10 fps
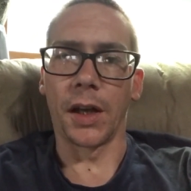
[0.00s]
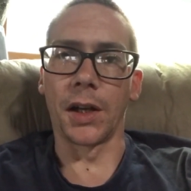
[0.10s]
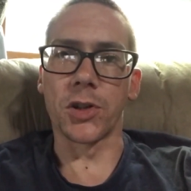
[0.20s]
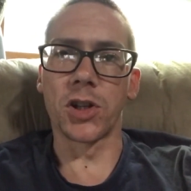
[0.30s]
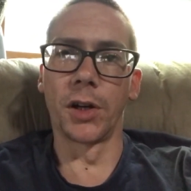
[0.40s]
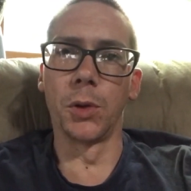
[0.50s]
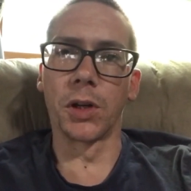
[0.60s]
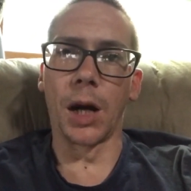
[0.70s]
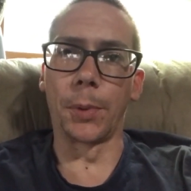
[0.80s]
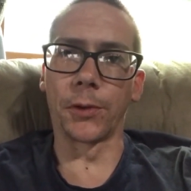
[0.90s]
and I'll show you
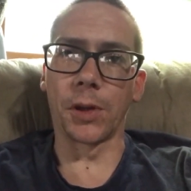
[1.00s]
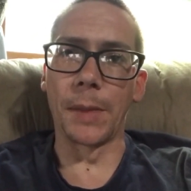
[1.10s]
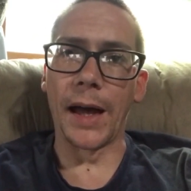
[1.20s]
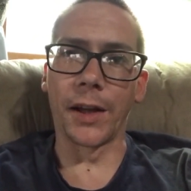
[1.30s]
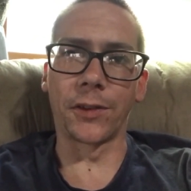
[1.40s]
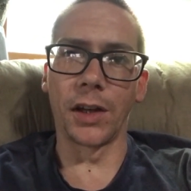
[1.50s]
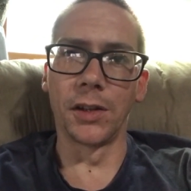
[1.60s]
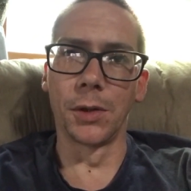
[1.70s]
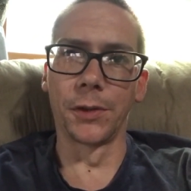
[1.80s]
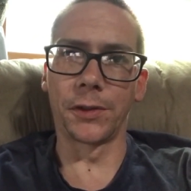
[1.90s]
a couple schematics I
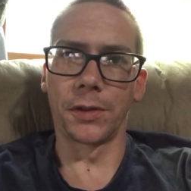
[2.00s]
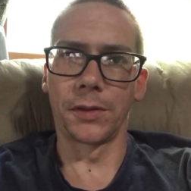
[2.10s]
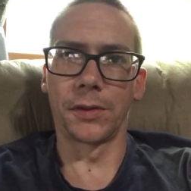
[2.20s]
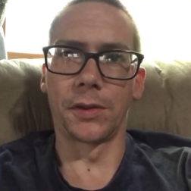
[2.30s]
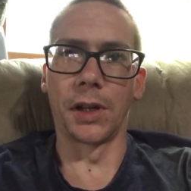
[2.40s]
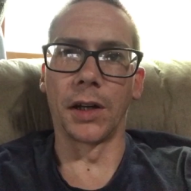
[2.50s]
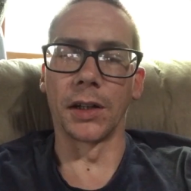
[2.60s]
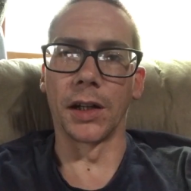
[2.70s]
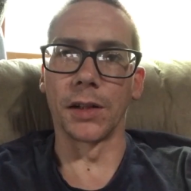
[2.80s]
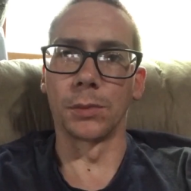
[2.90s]
used that
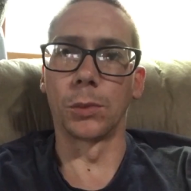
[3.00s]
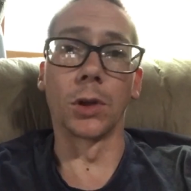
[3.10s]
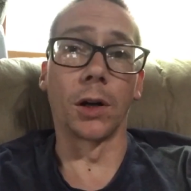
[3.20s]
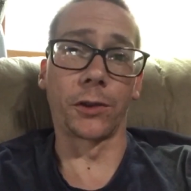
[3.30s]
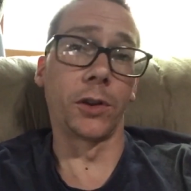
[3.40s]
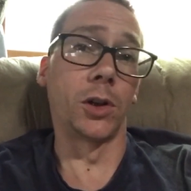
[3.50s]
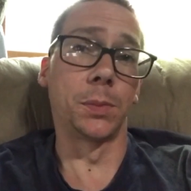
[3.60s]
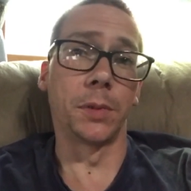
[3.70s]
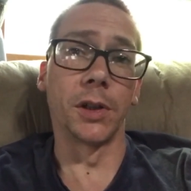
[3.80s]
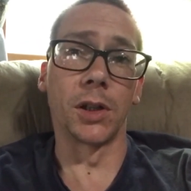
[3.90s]
uh, were
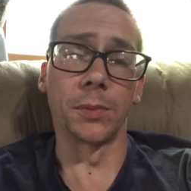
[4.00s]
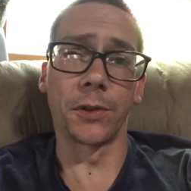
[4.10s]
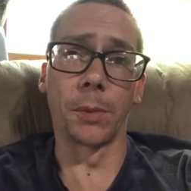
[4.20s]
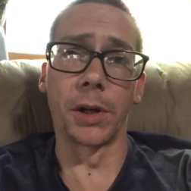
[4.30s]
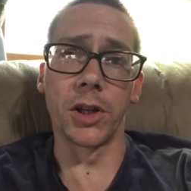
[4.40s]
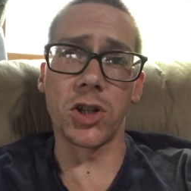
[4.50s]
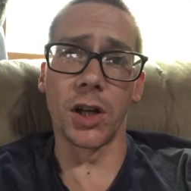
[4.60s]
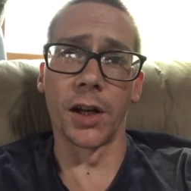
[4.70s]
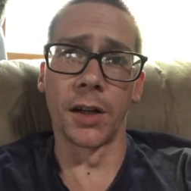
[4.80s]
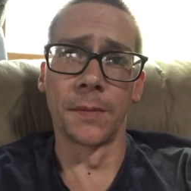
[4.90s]
also, you know, somebody
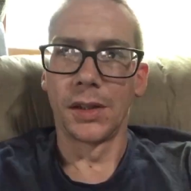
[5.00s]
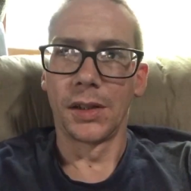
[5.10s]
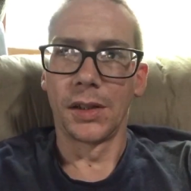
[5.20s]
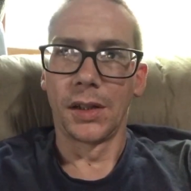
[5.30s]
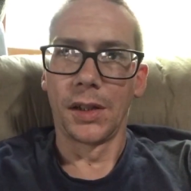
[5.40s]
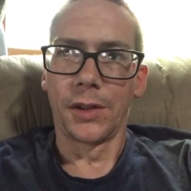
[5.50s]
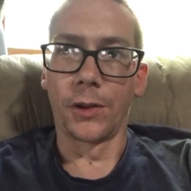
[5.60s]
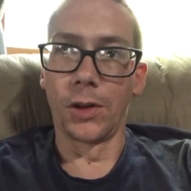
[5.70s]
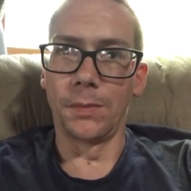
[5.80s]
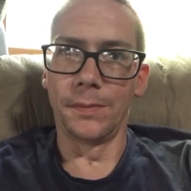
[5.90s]
shared.
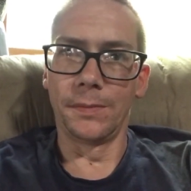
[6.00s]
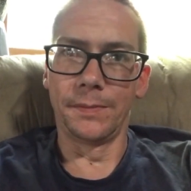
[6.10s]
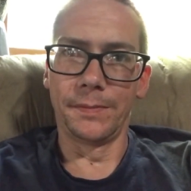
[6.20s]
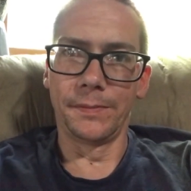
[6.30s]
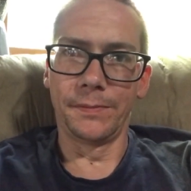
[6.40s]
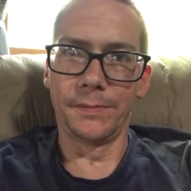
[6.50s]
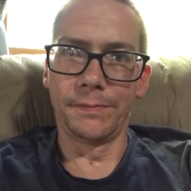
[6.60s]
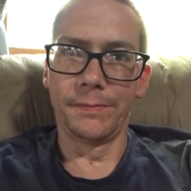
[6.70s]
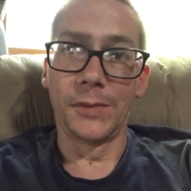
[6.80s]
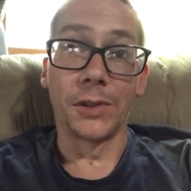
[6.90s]
So,
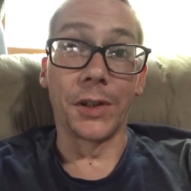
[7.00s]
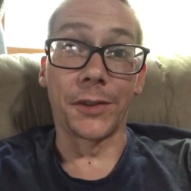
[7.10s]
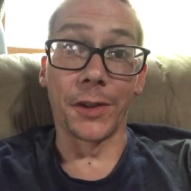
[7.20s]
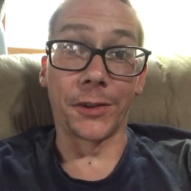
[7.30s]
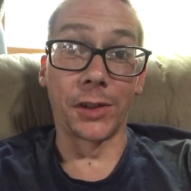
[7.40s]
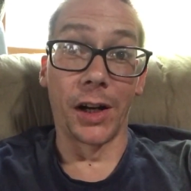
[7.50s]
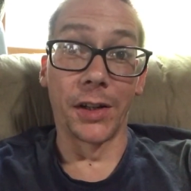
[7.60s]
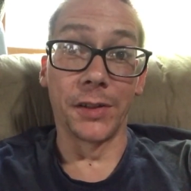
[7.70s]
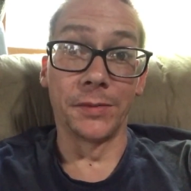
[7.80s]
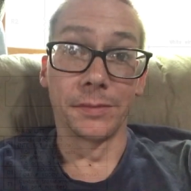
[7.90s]
let's get
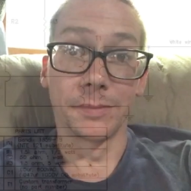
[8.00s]
started.